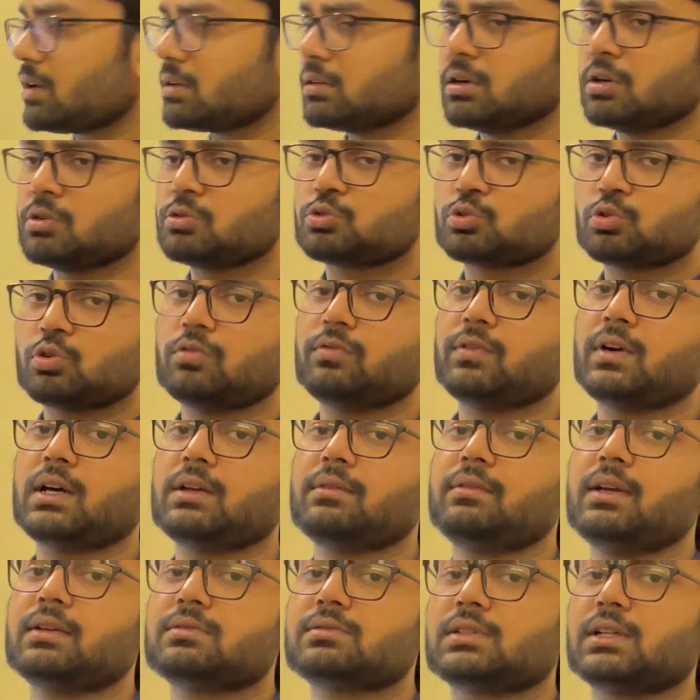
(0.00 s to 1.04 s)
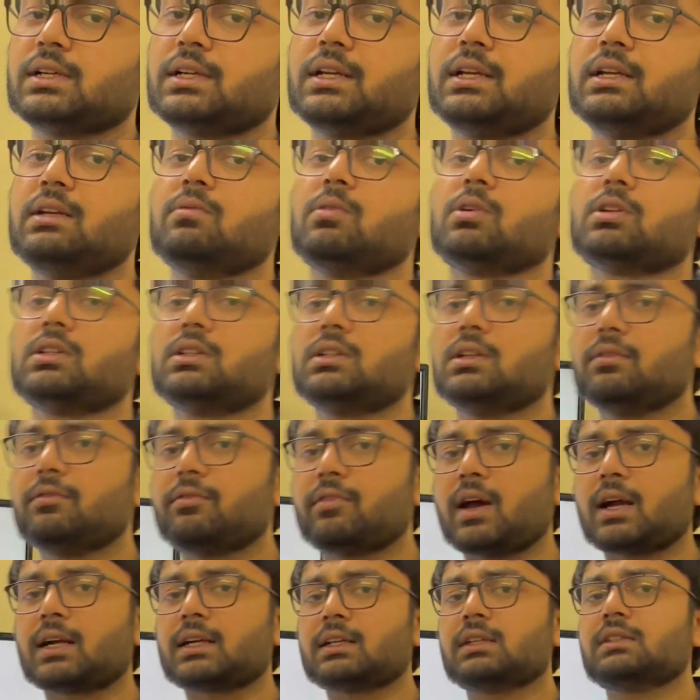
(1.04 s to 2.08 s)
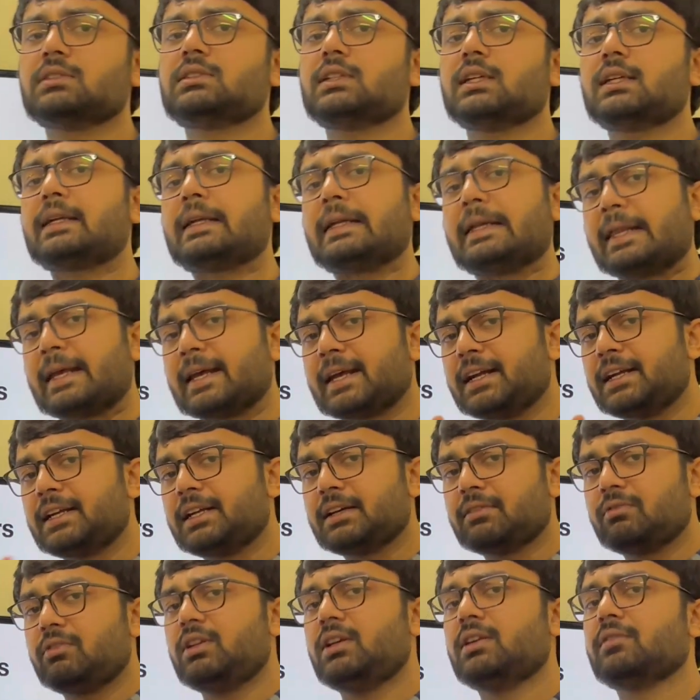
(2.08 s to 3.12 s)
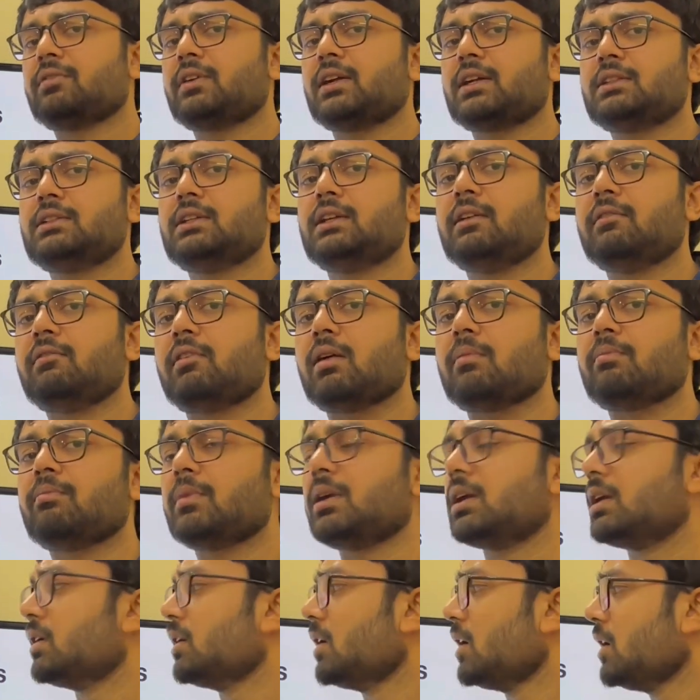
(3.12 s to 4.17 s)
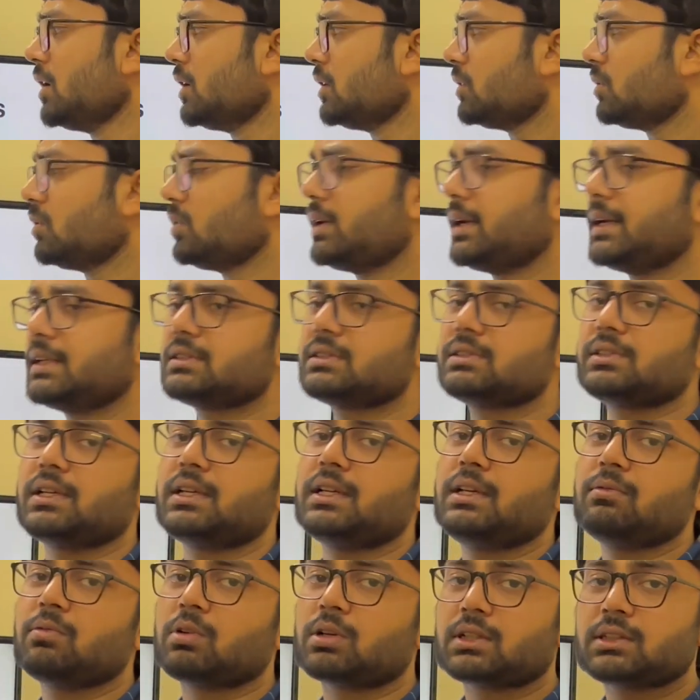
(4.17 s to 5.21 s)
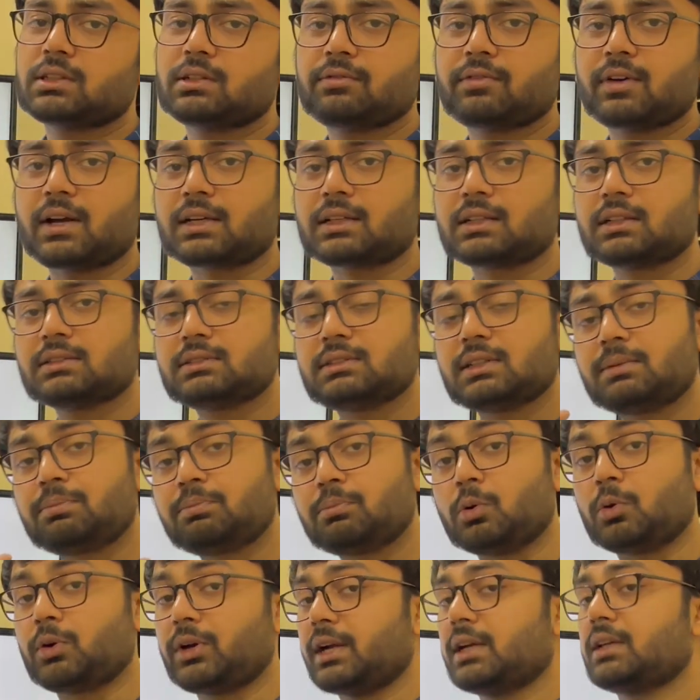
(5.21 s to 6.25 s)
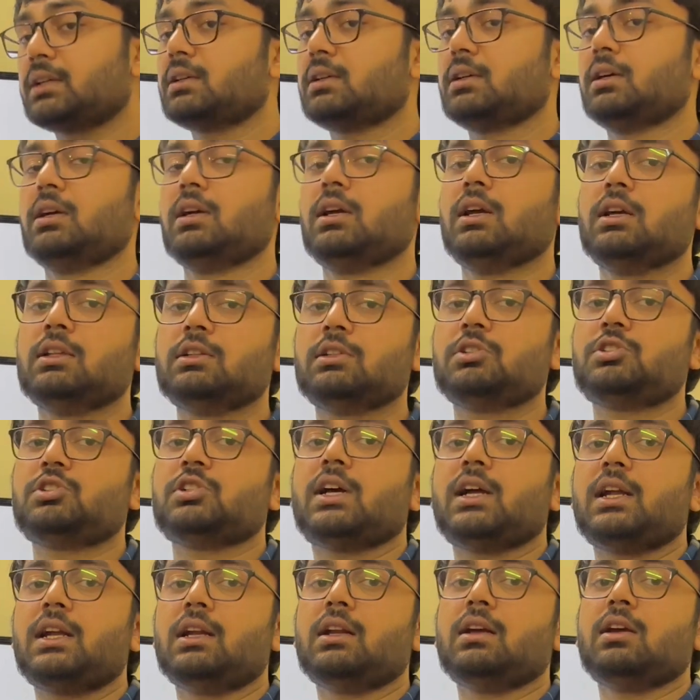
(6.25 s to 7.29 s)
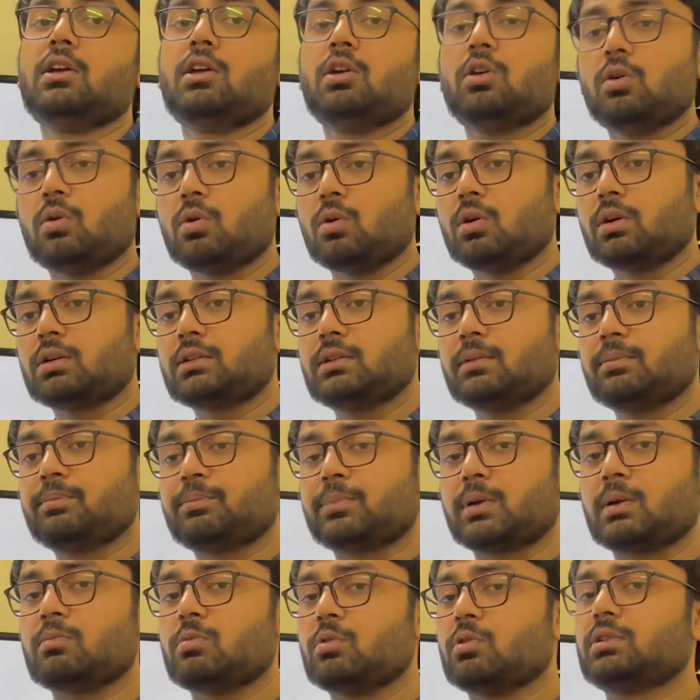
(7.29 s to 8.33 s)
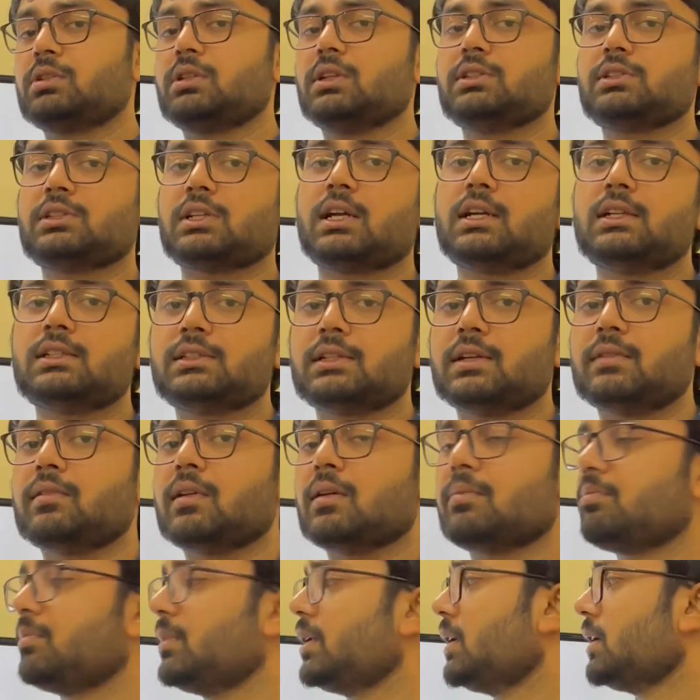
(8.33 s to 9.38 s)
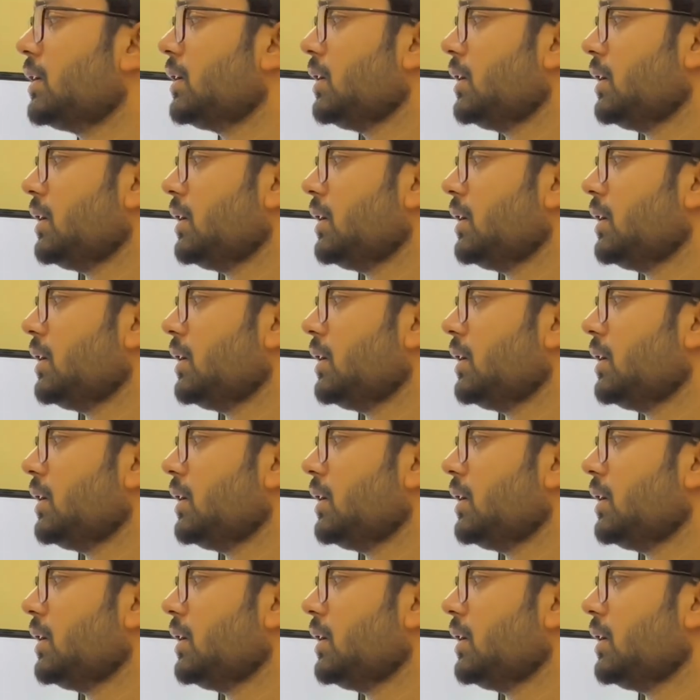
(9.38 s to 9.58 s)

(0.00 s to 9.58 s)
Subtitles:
Now, so far we have studied what are the factors that negatively affect the development. Now, let's study what are the factors that protect the child or to promote the child's development.